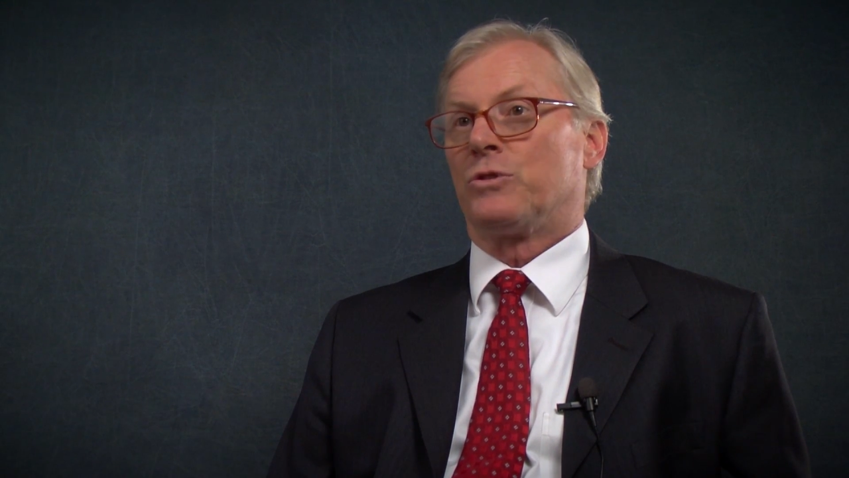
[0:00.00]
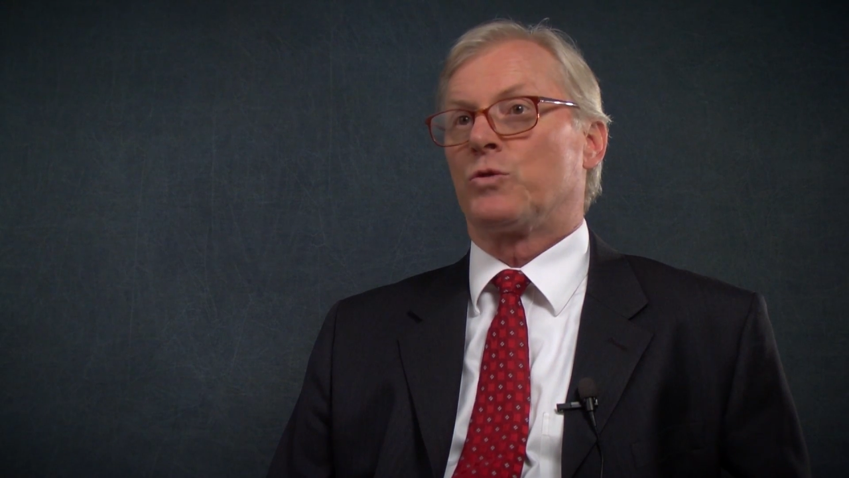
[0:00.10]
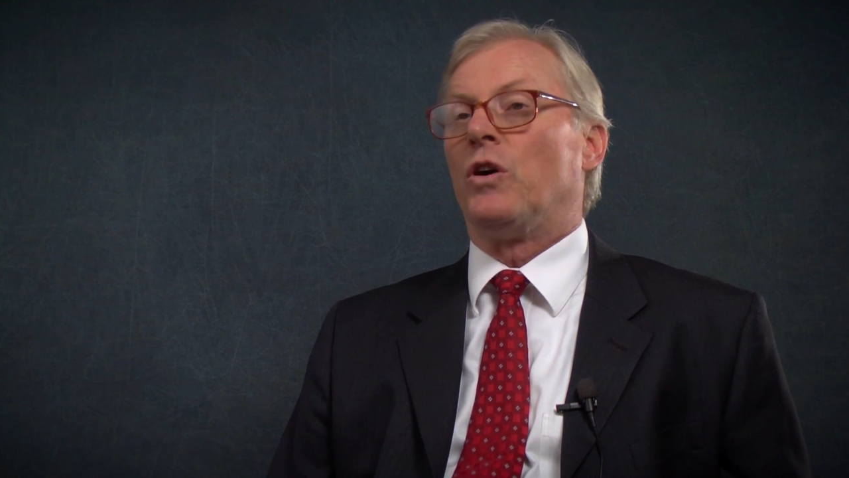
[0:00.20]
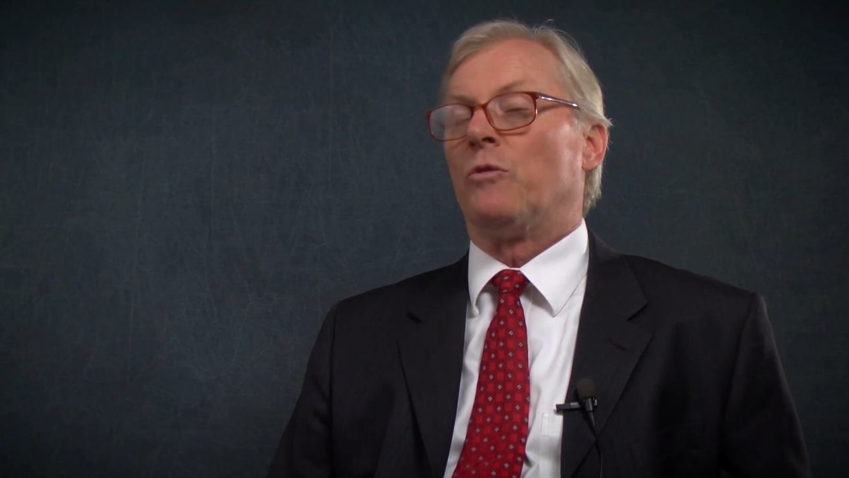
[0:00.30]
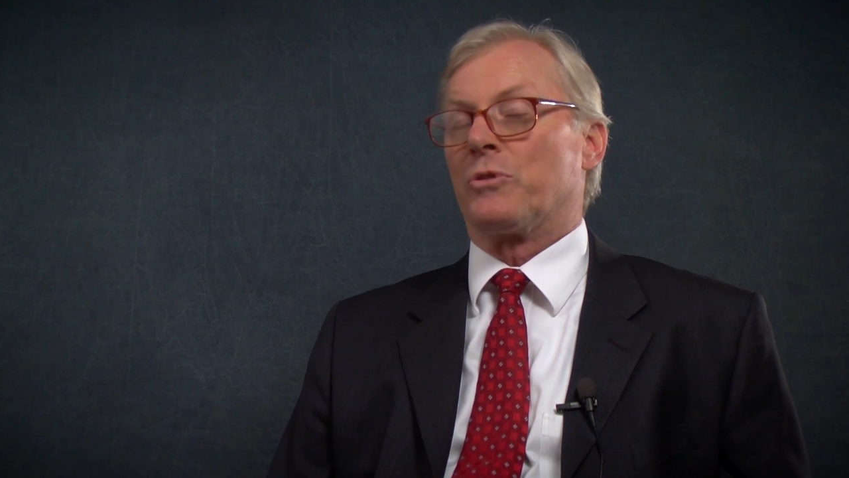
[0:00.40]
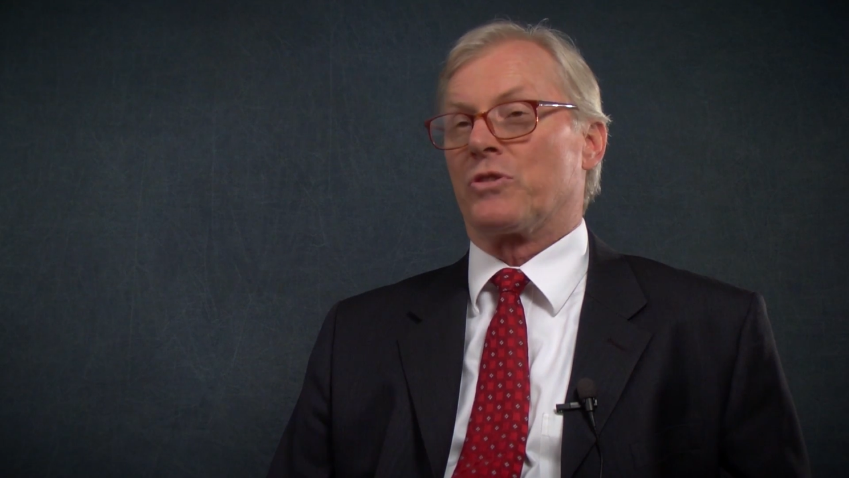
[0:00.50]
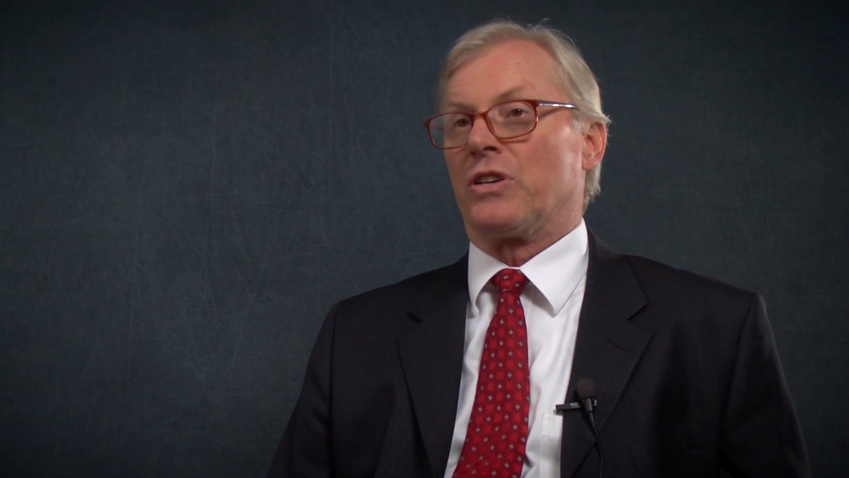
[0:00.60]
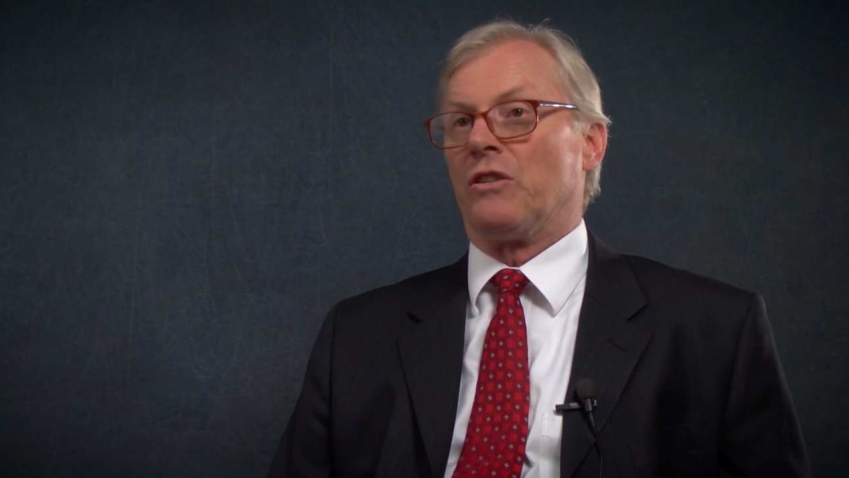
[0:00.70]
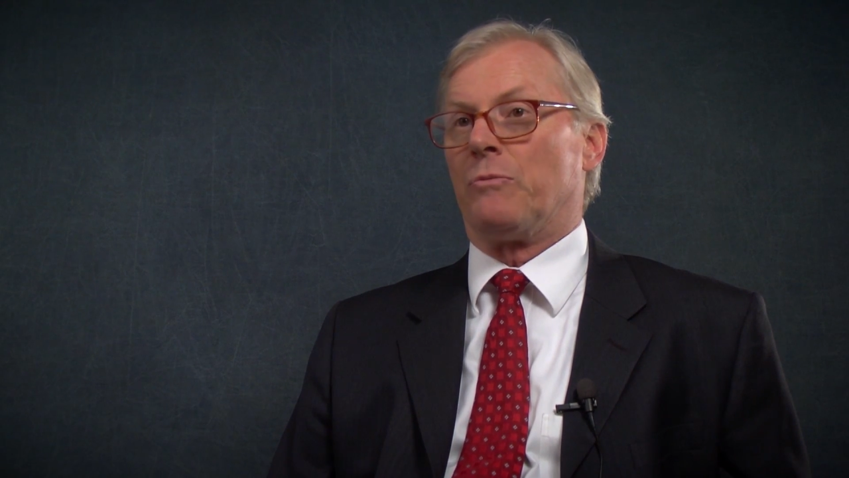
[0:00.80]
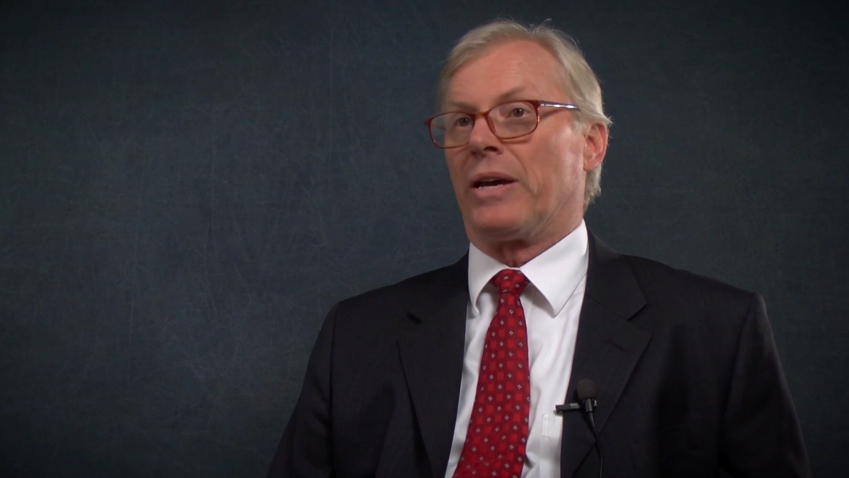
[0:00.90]

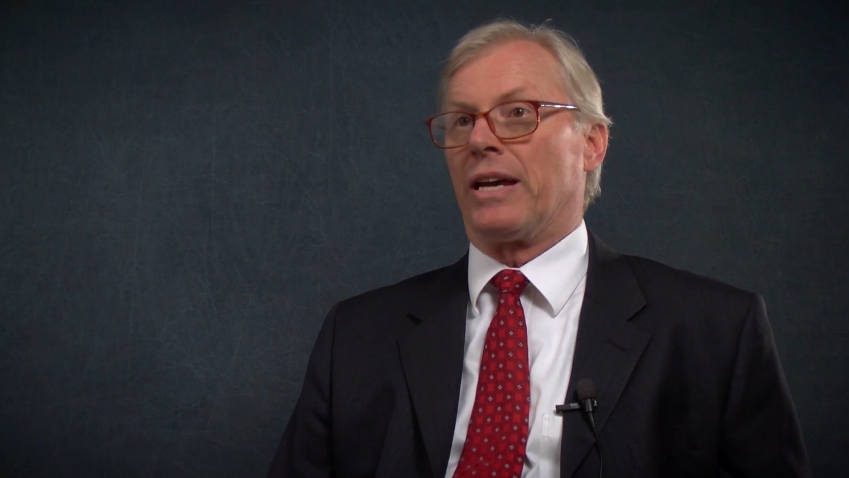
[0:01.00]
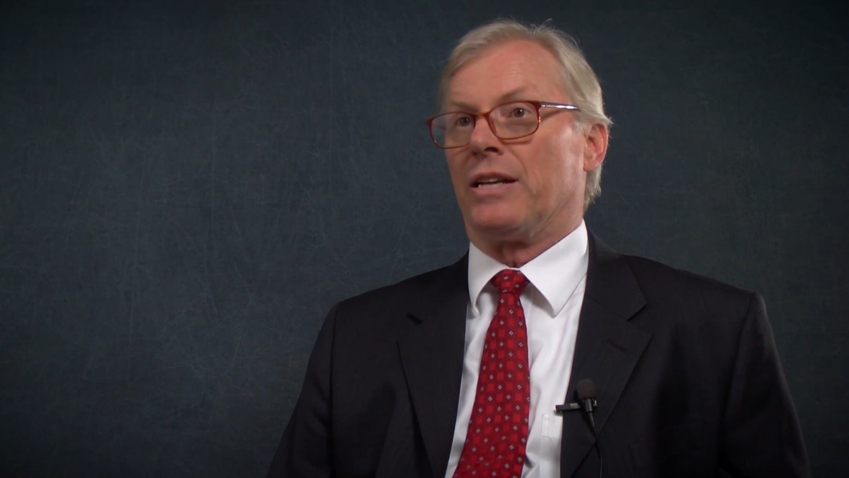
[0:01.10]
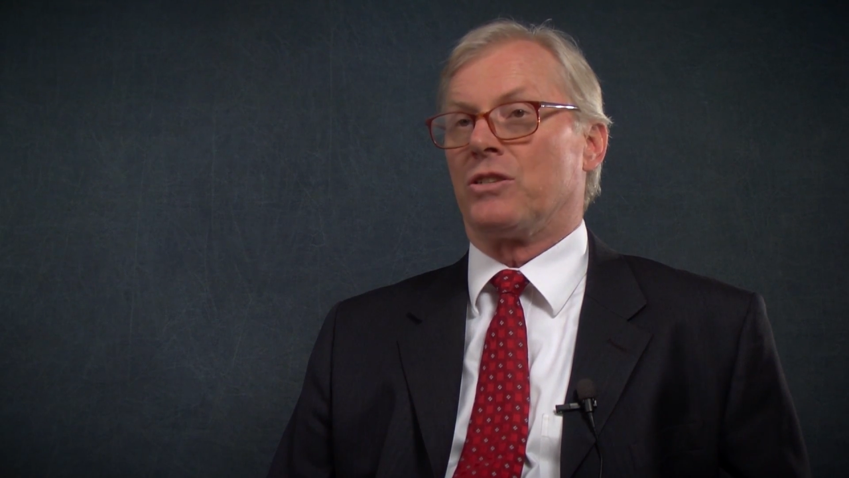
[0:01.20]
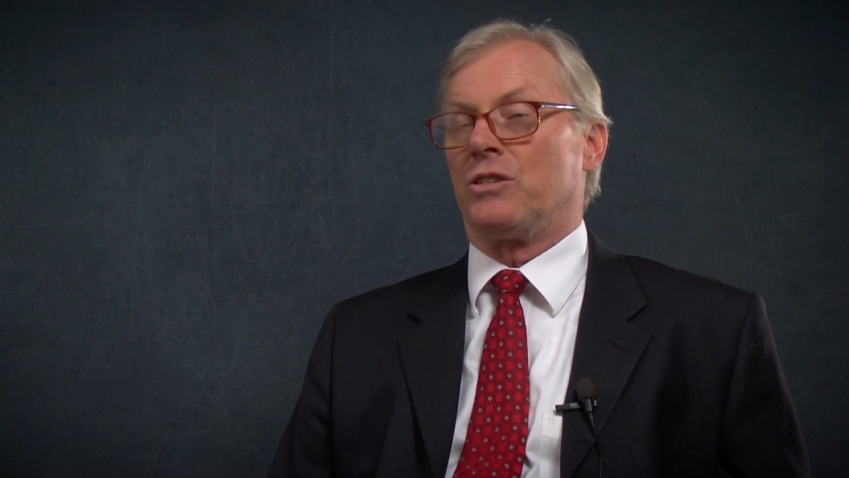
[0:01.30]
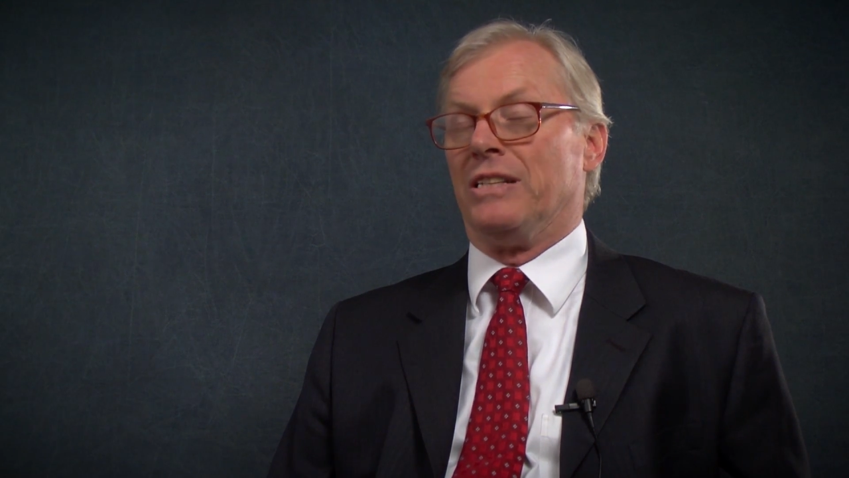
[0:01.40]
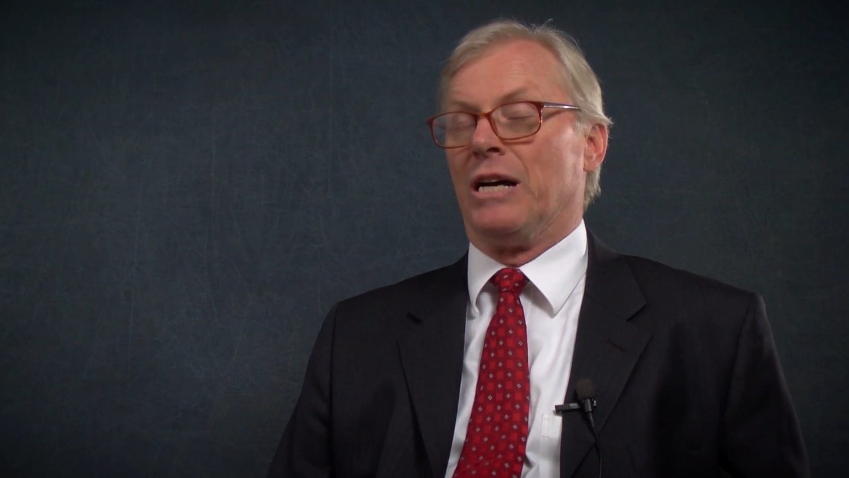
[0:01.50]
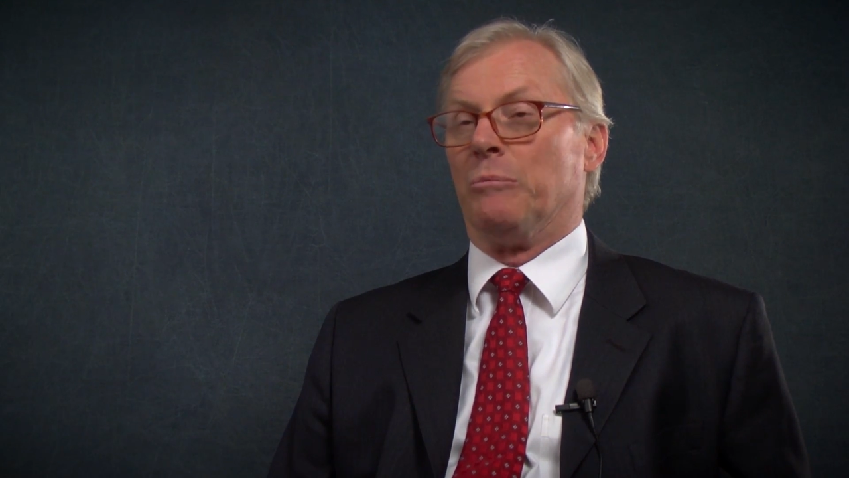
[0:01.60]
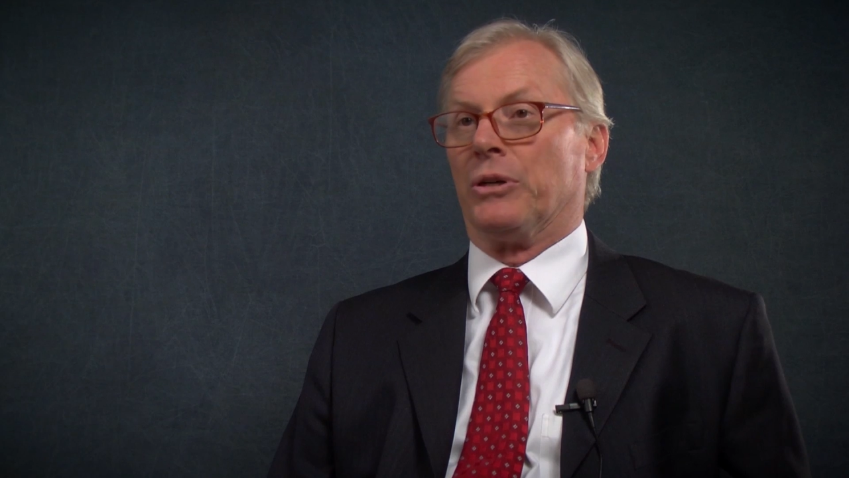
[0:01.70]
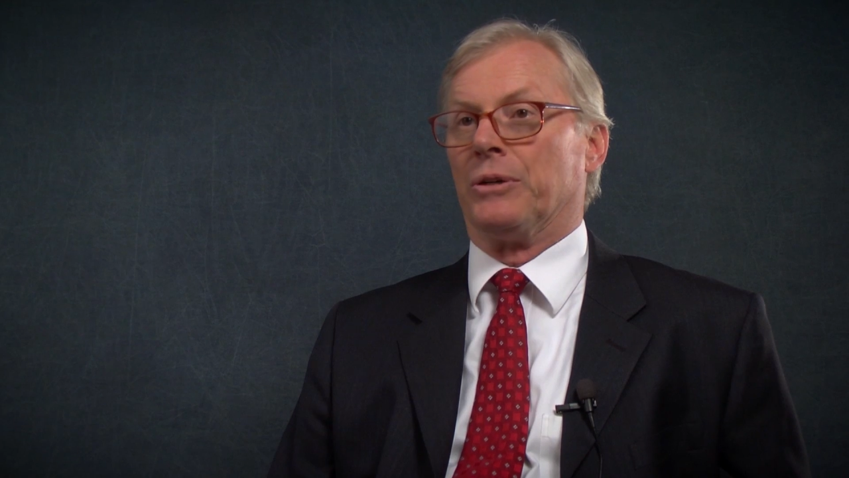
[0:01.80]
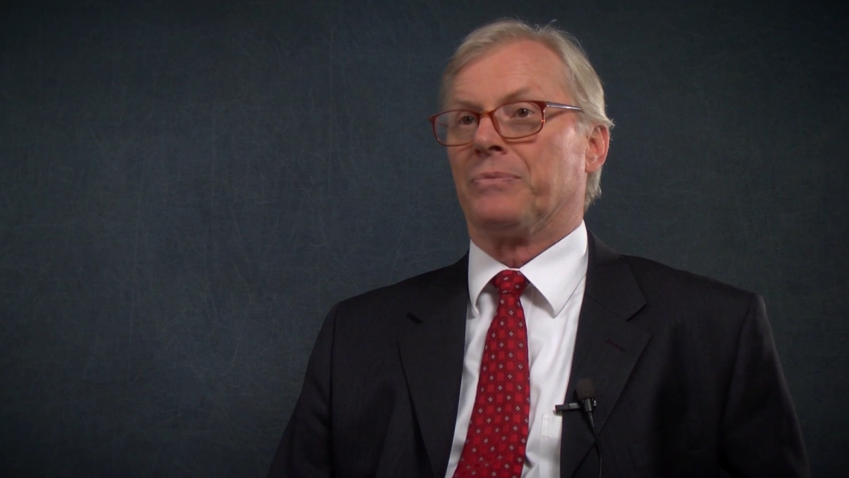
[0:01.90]
12% of pay
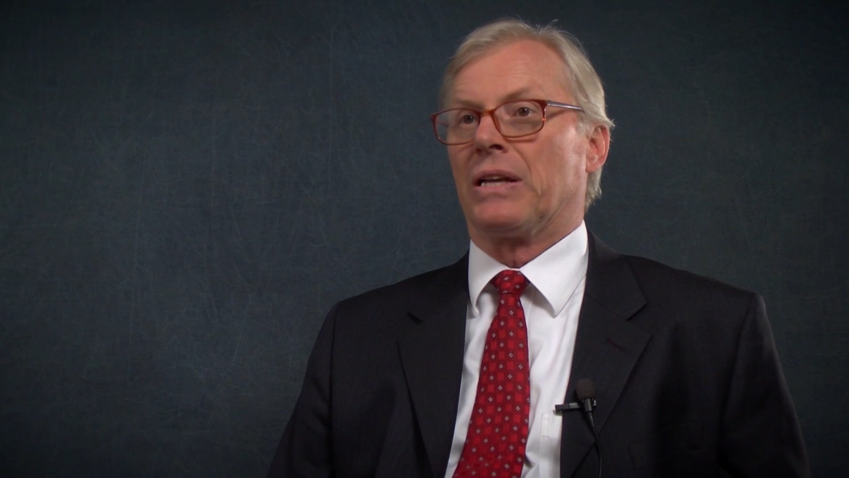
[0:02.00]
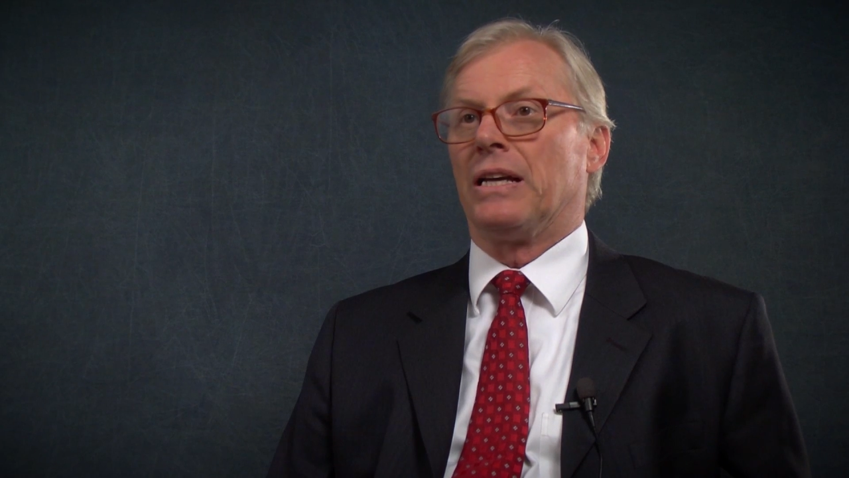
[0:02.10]
number